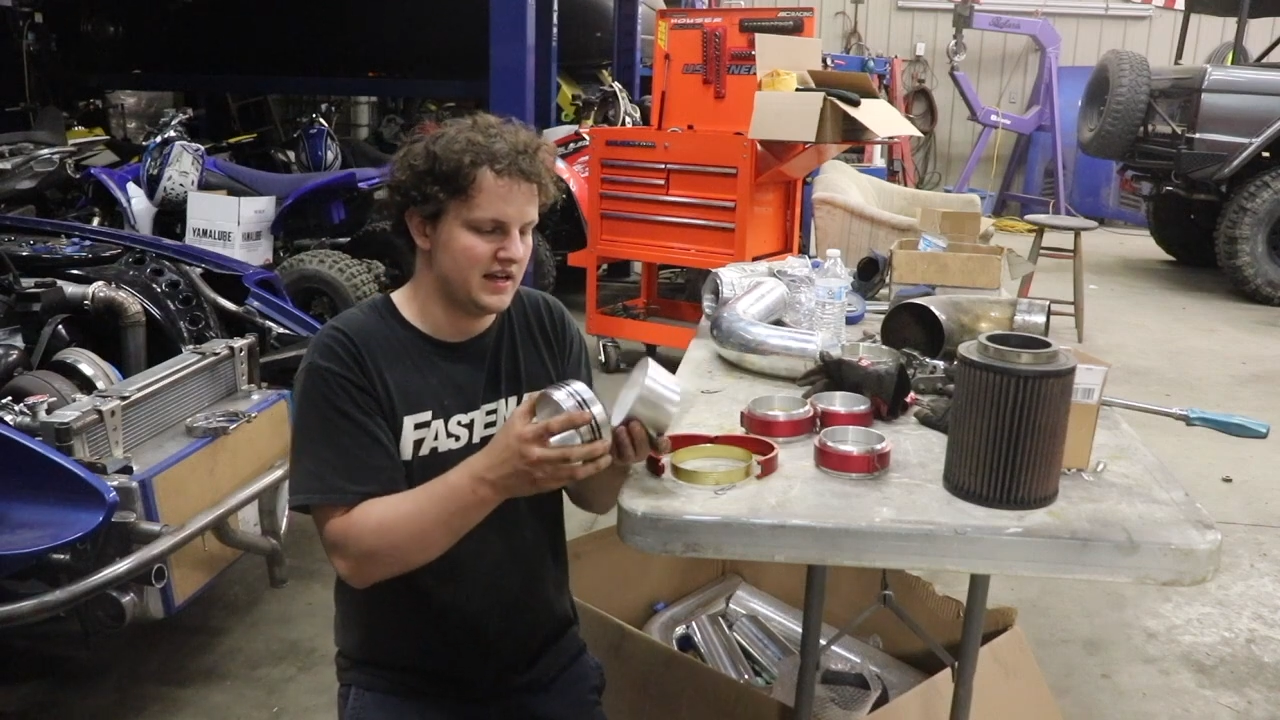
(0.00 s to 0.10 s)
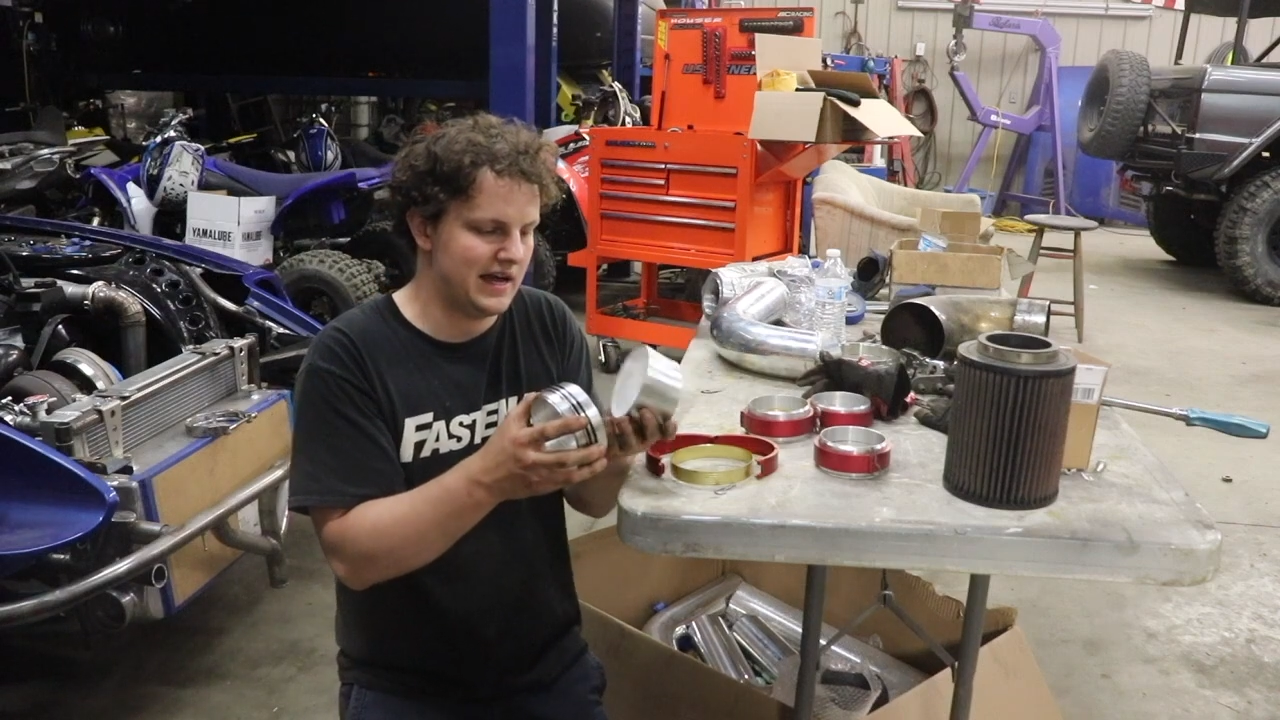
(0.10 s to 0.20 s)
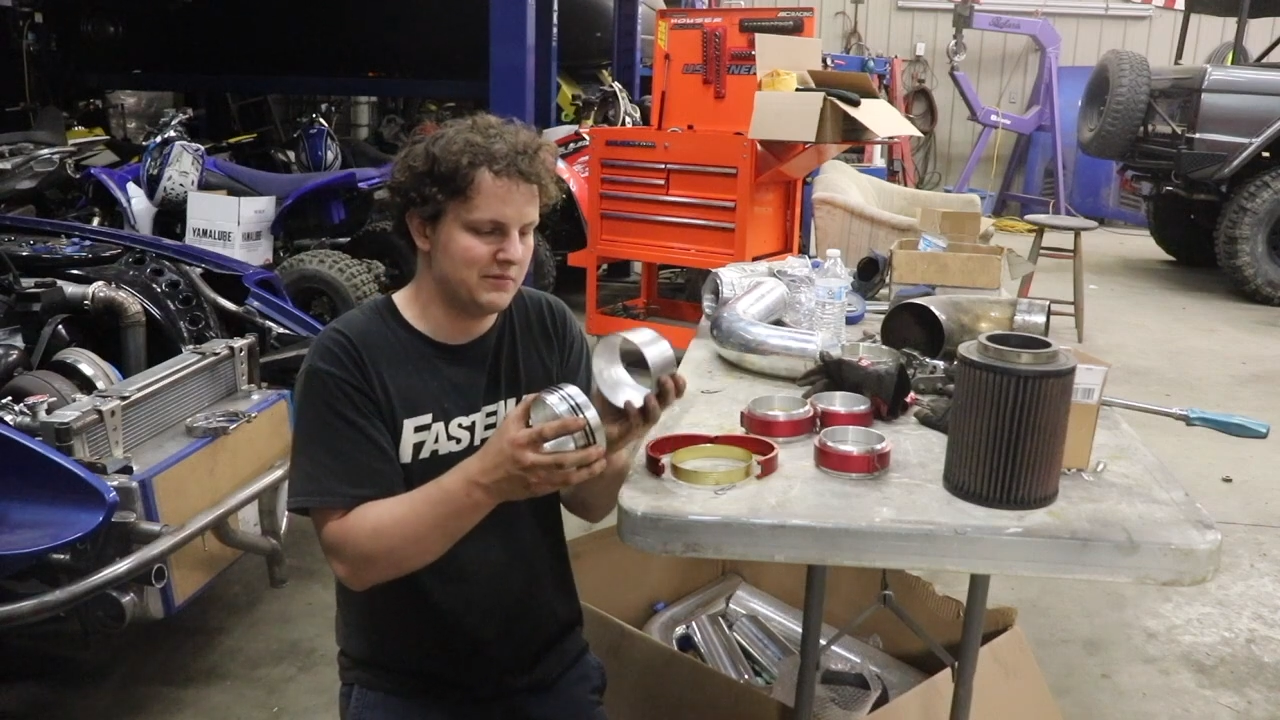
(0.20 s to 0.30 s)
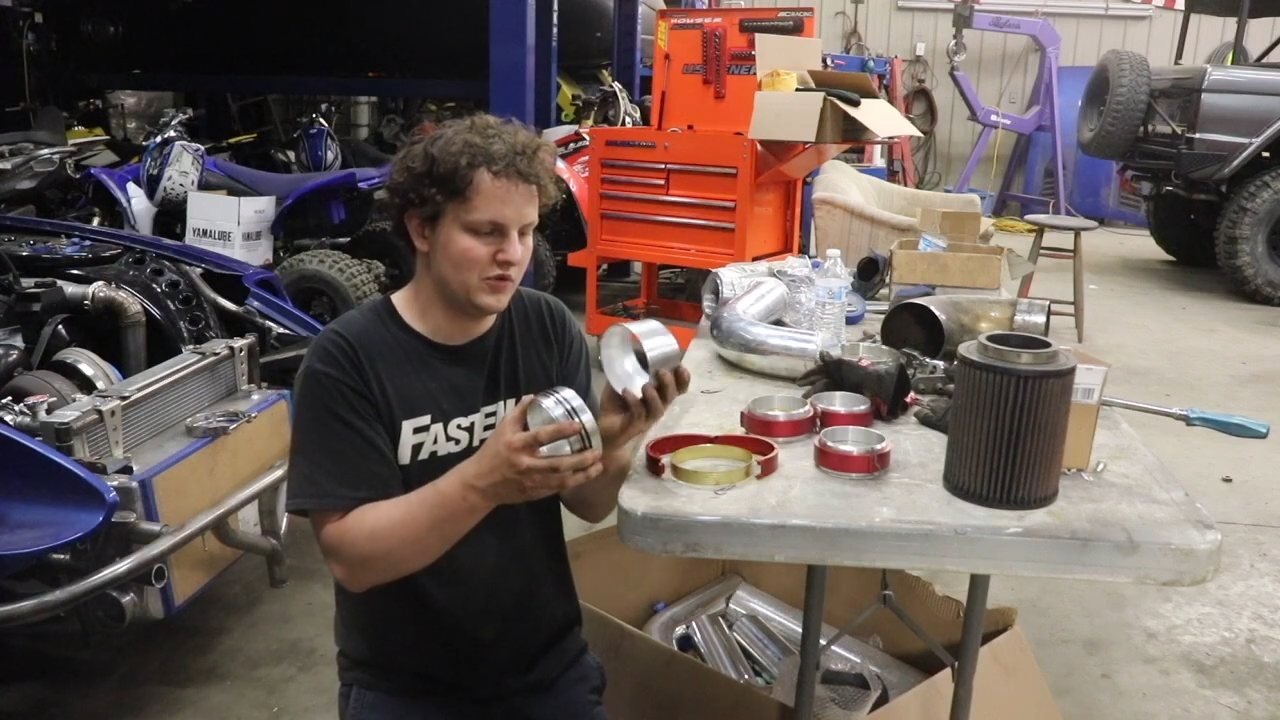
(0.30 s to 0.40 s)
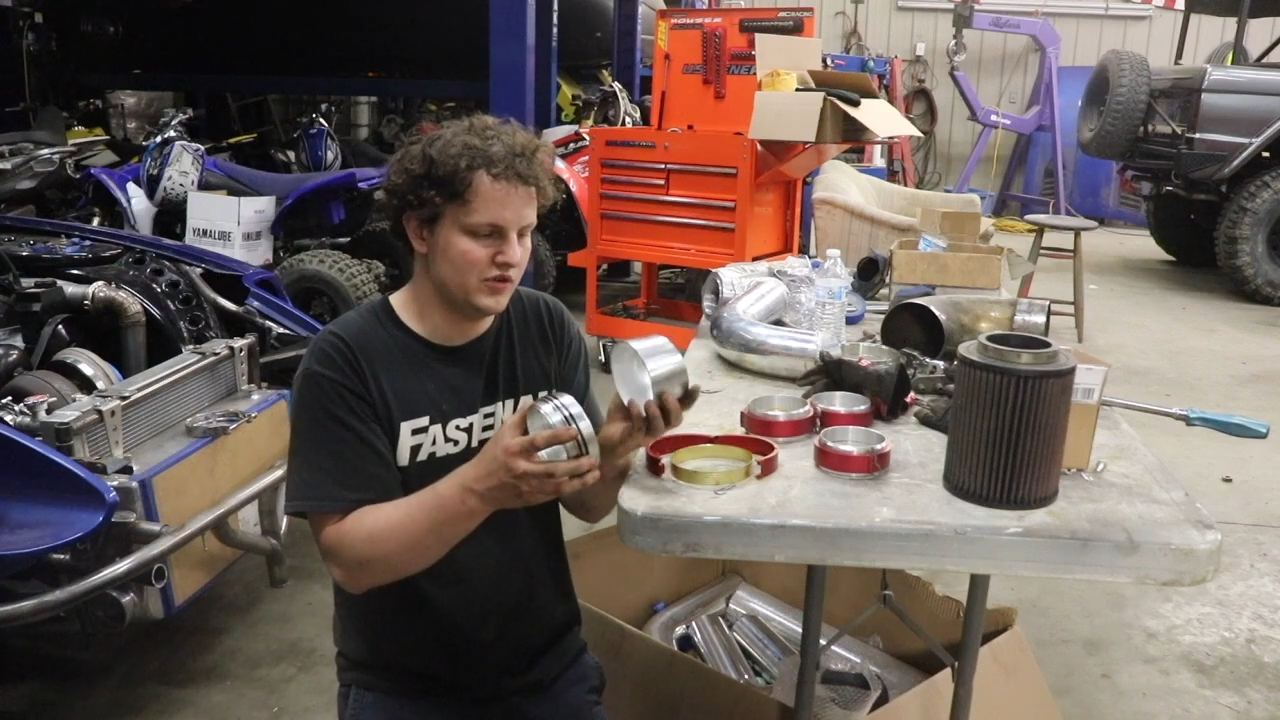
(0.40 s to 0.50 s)

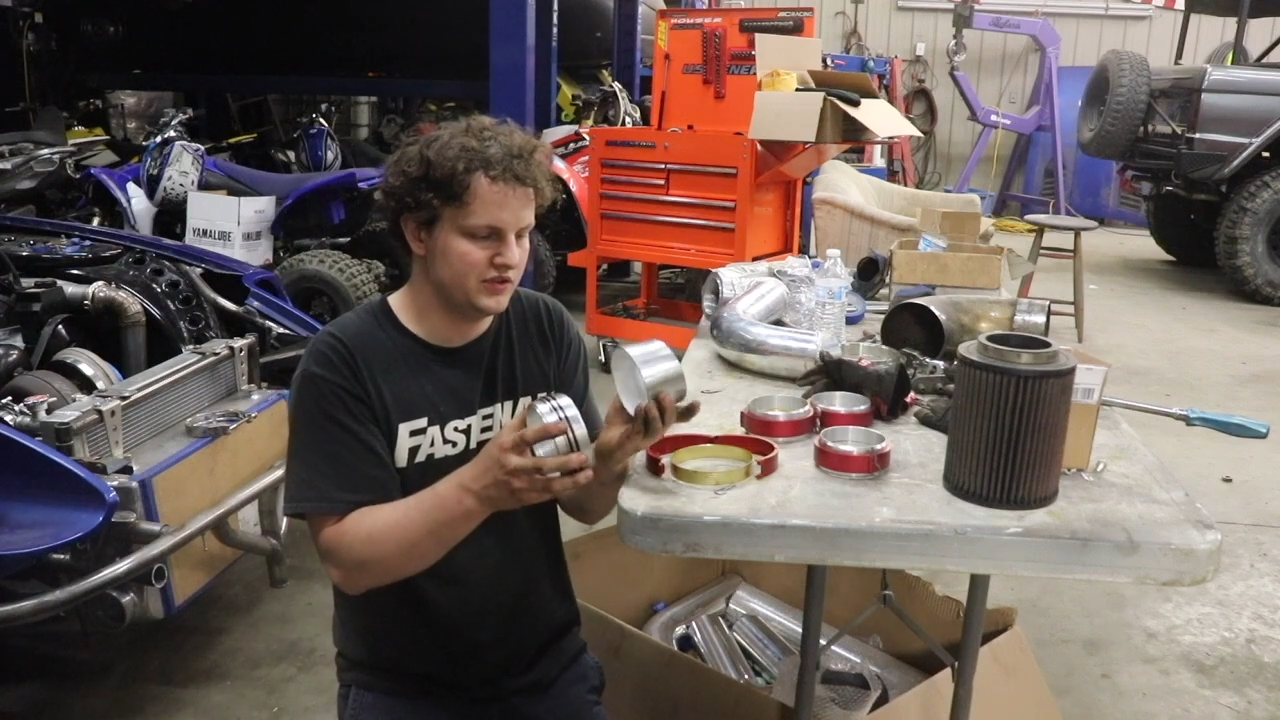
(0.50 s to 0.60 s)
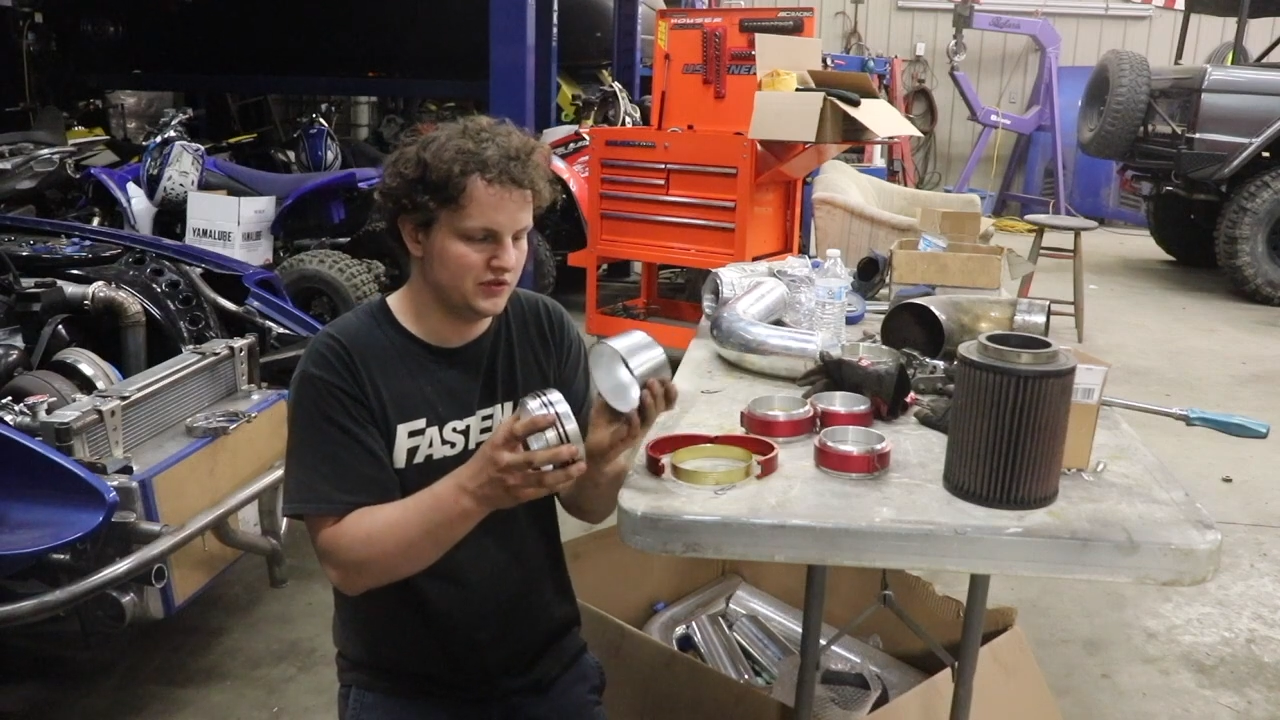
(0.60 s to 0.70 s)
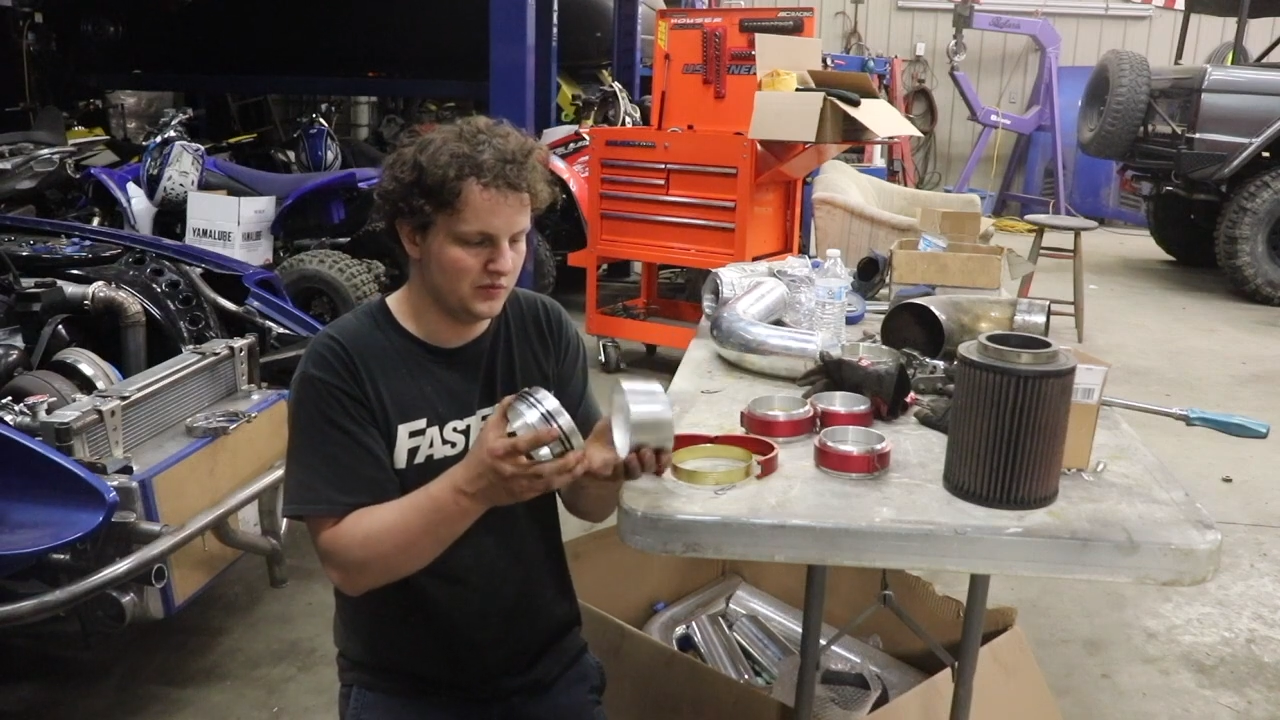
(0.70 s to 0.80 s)
I'm going to